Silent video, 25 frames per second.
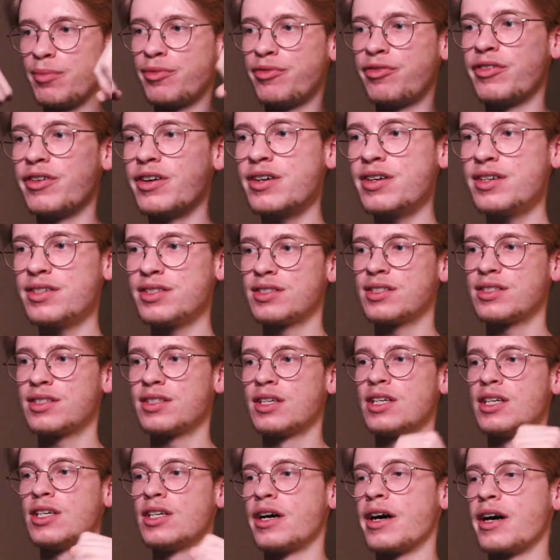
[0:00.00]
first.
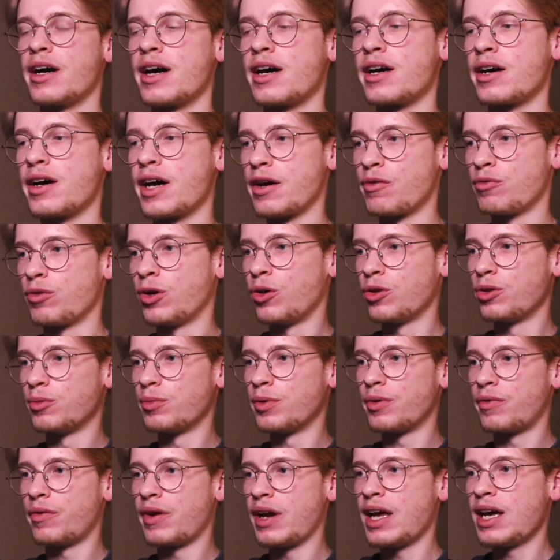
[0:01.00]
I roll them
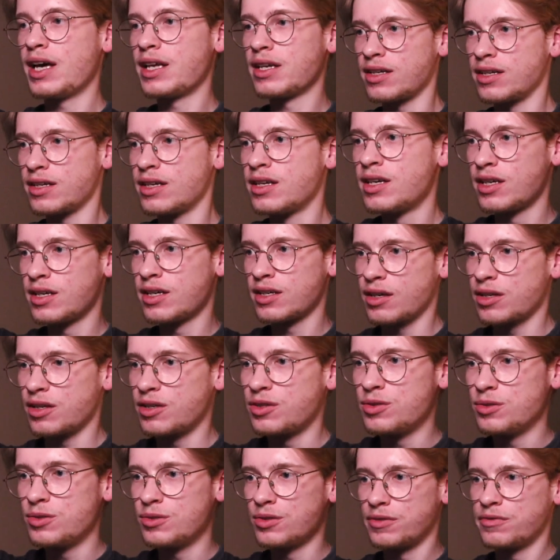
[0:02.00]
around. I kind of
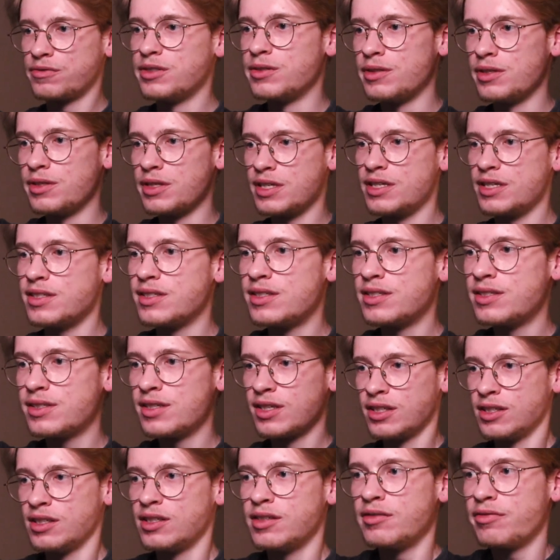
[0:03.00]
do a few of these
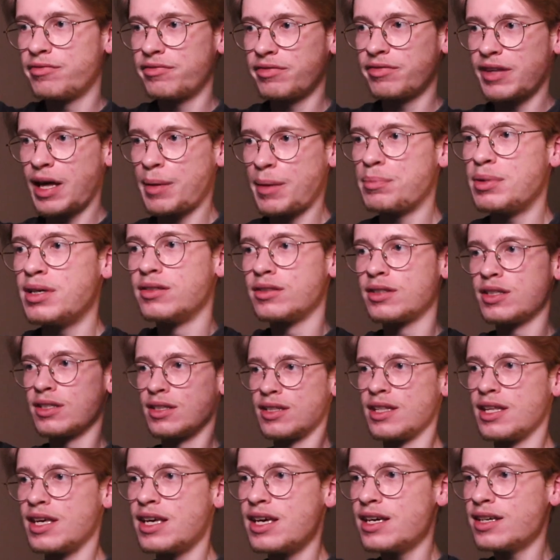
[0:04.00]
flappy looking
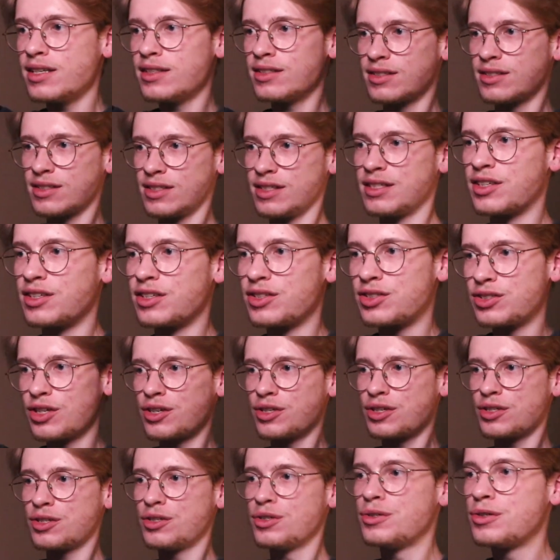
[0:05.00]
things in a
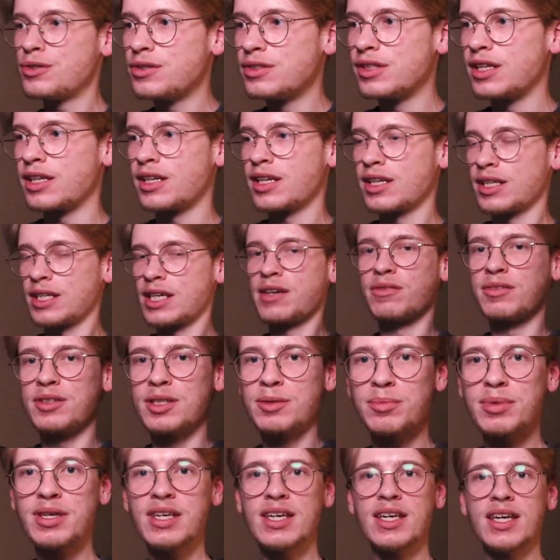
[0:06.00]
circle, and then I get really
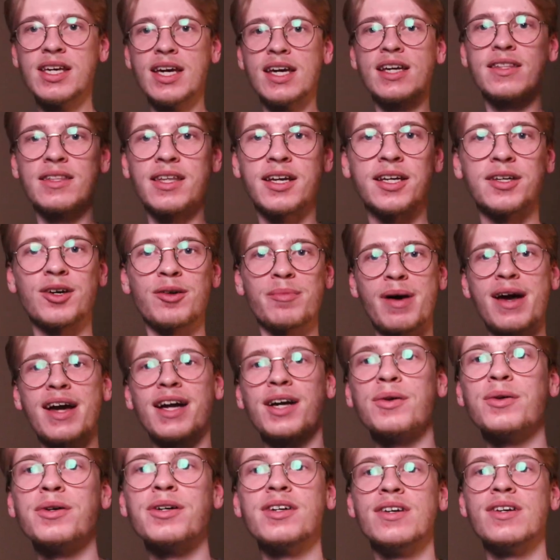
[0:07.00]
big, and then I go
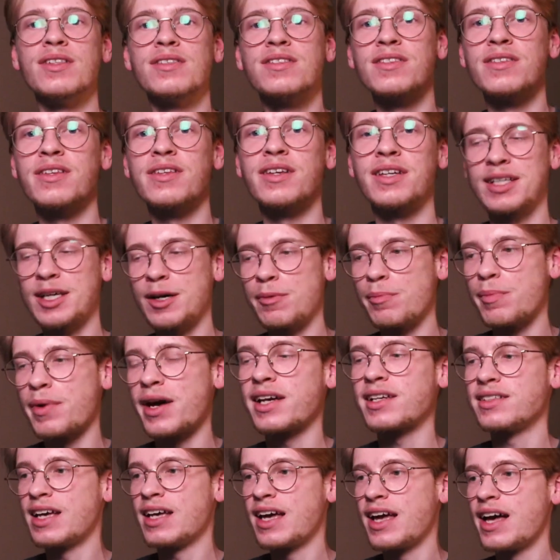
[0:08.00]
backwards, and then I come
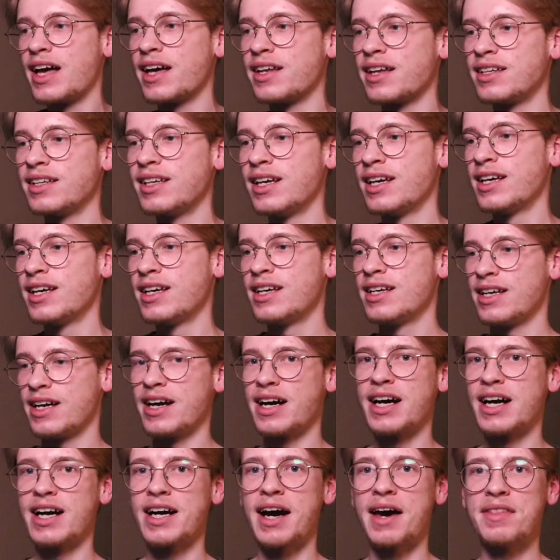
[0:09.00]
back down.
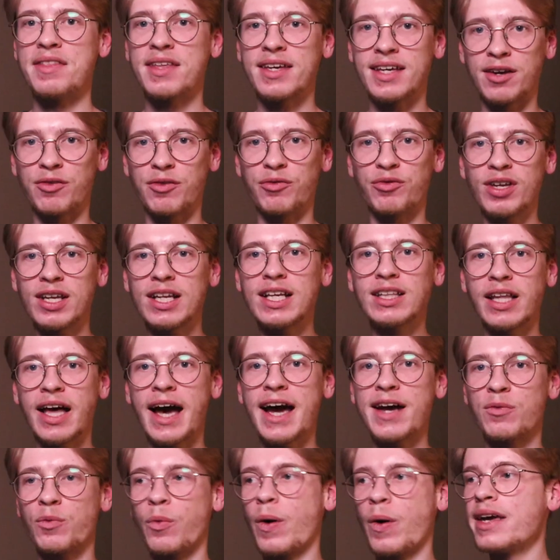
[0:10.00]
I then get really
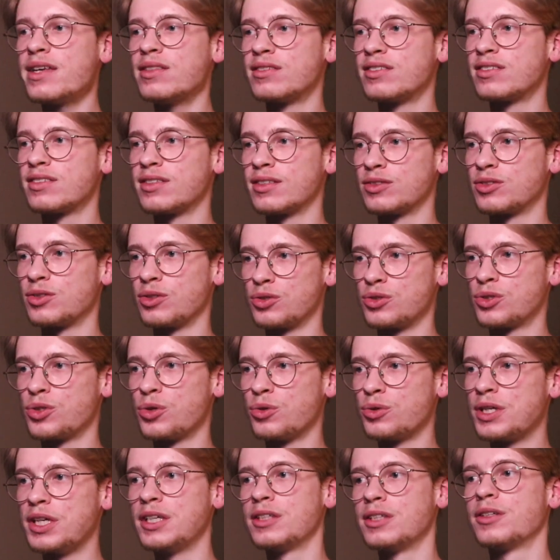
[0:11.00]
light weights, so
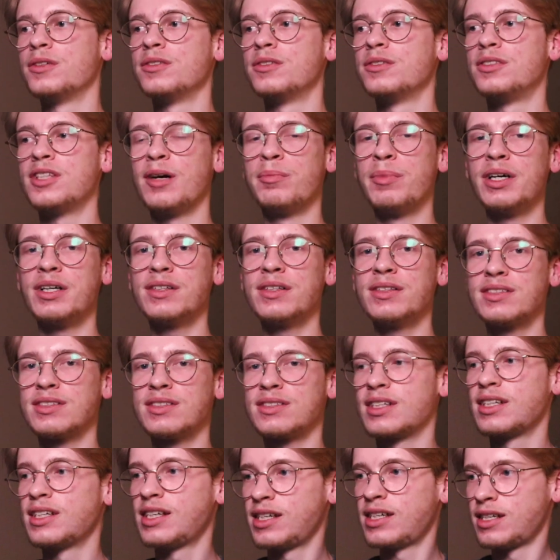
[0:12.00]
2 kilo
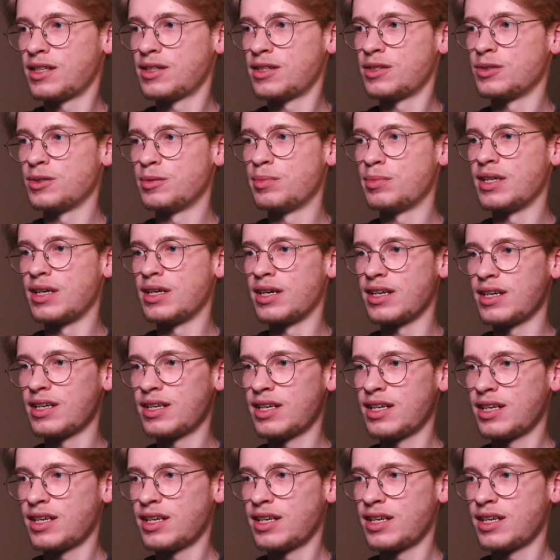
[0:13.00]
dumbbells, and I do a bit of